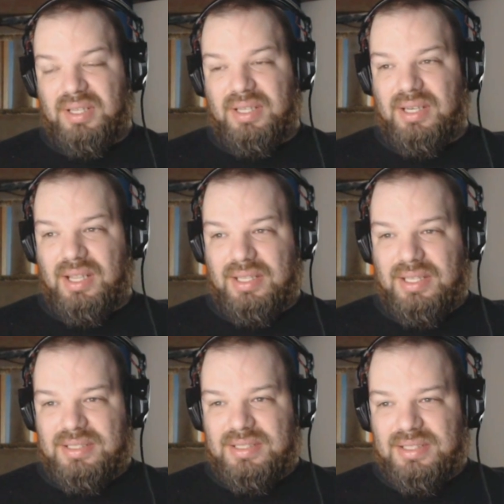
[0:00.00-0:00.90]
But I
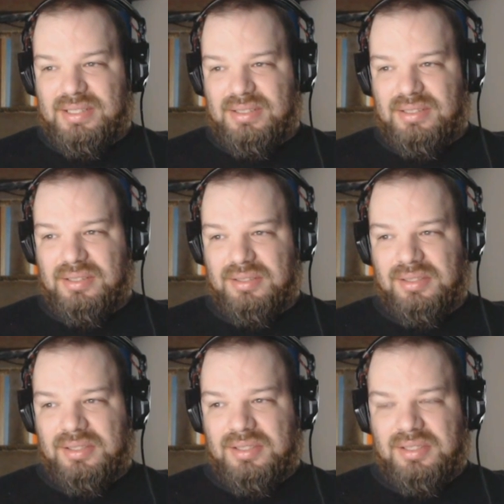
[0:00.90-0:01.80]
guess since
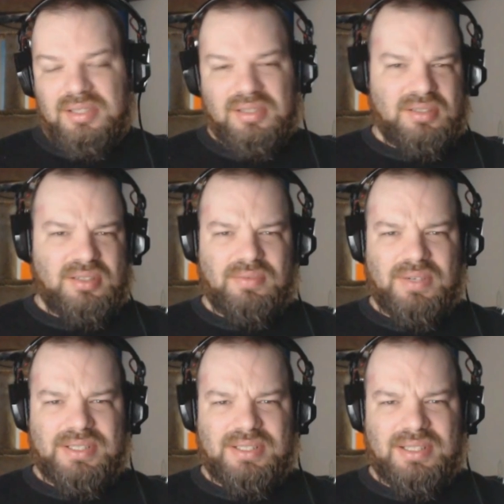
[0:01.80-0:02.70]

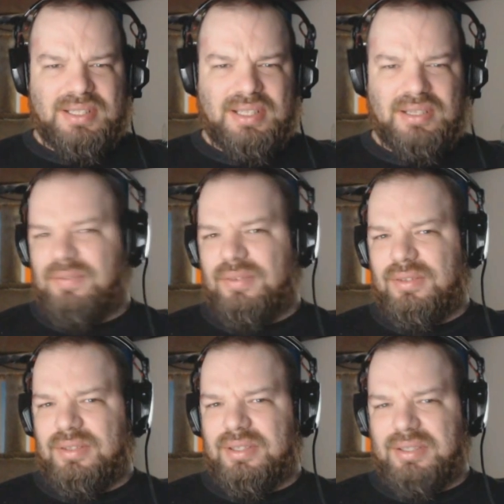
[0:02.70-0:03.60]
erasing the data
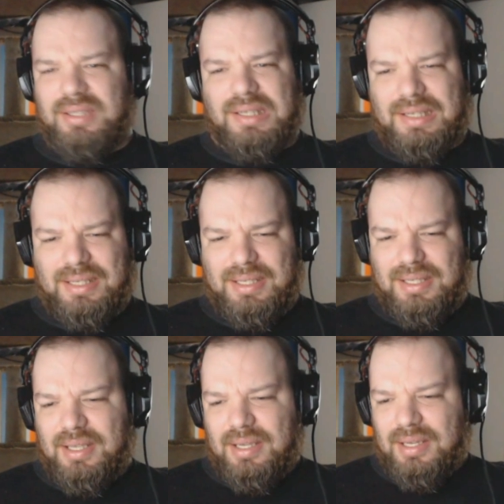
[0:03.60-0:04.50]
folder
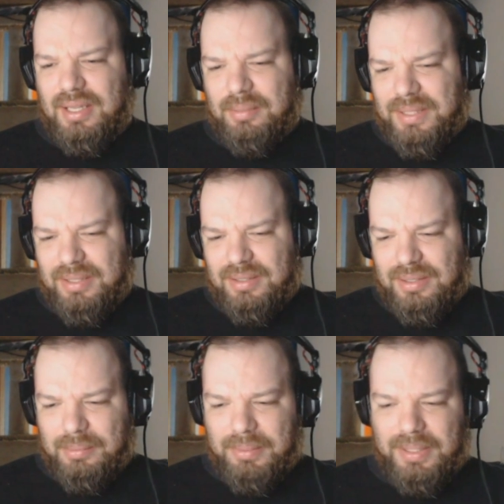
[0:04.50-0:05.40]
kind of helped out
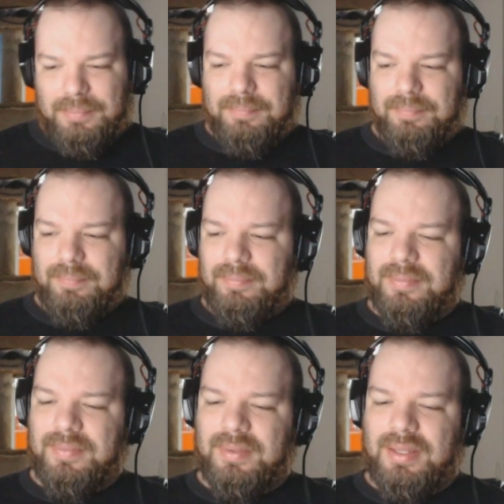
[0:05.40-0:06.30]
a little bit.
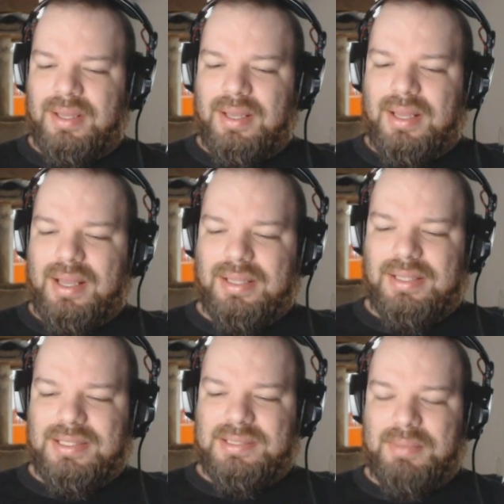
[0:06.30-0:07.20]
I
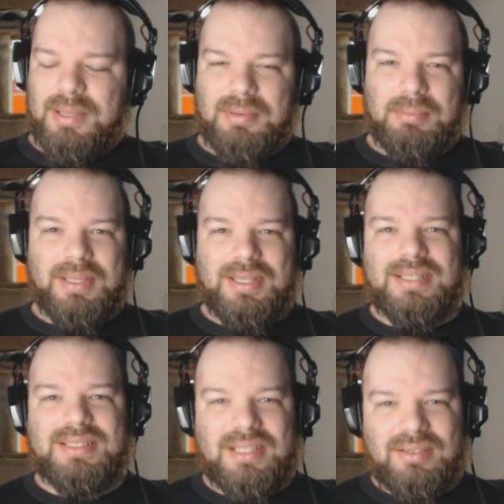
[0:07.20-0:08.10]
guess maybe
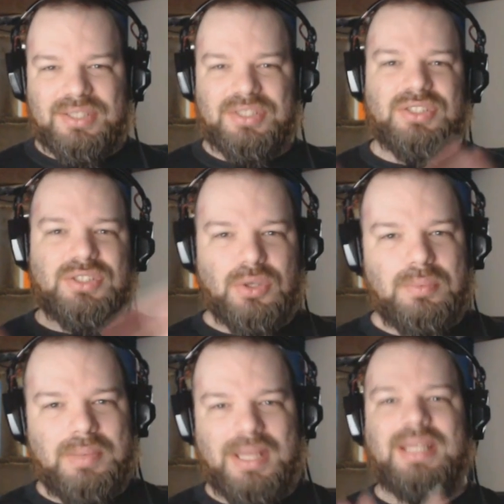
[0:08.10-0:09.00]
because there was
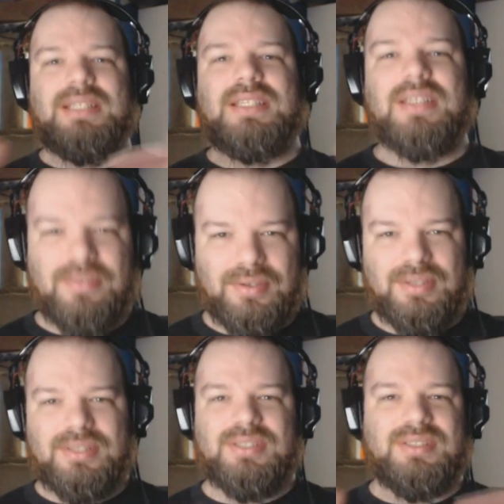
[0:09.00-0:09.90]
so many
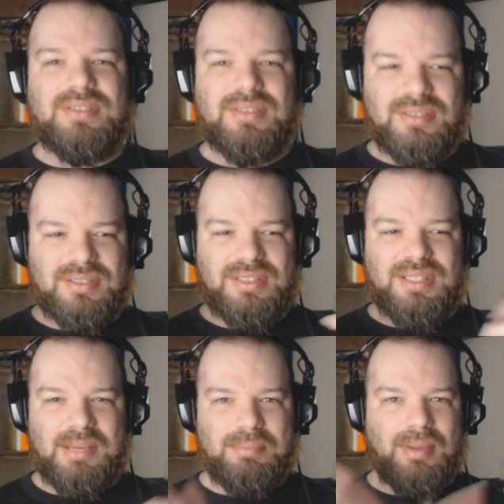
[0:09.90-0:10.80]
different
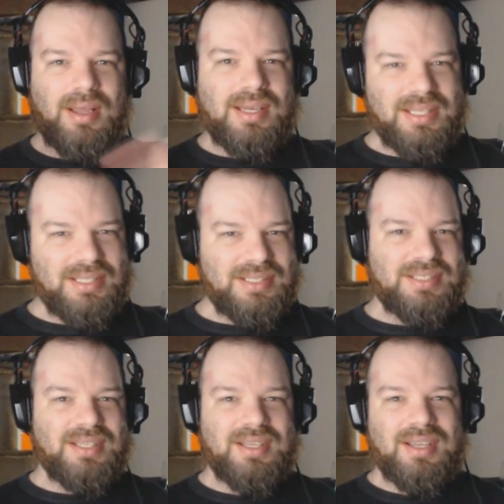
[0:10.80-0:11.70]
dead
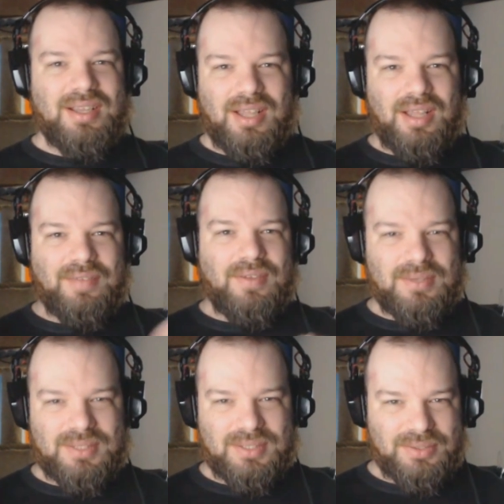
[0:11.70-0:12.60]
bodies of
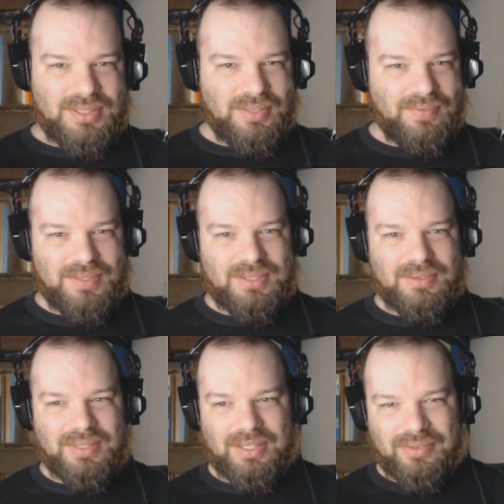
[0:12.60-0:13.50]
all sorts of
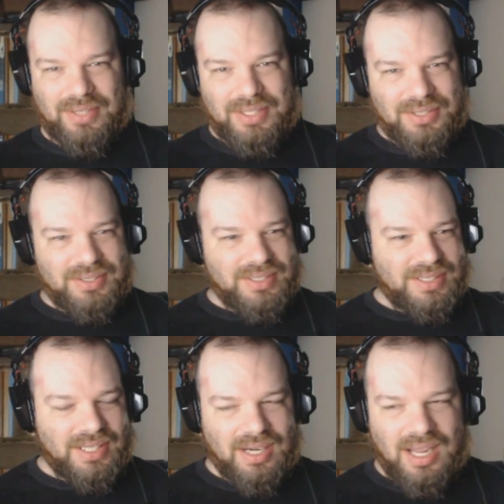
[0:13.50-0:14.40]
assorted
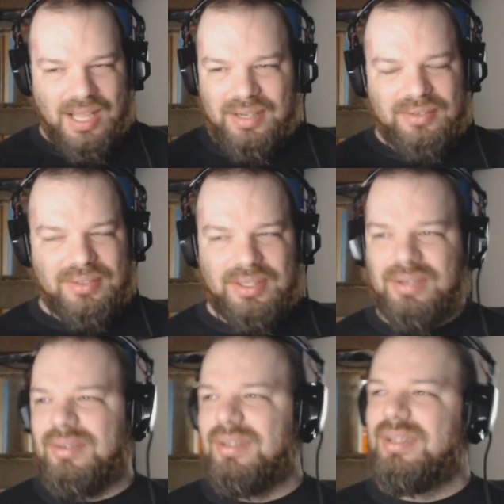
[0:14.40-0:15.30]
creatures there. I don't
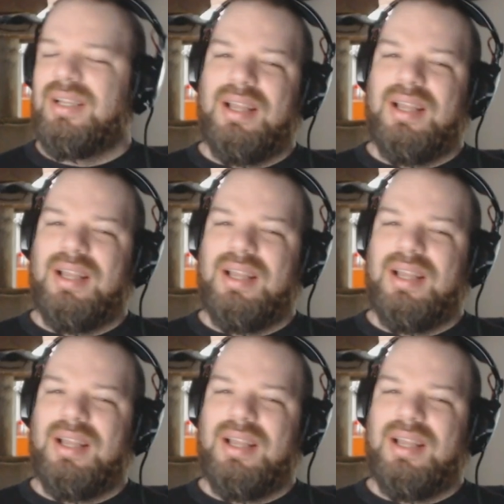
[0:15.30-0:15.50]
know.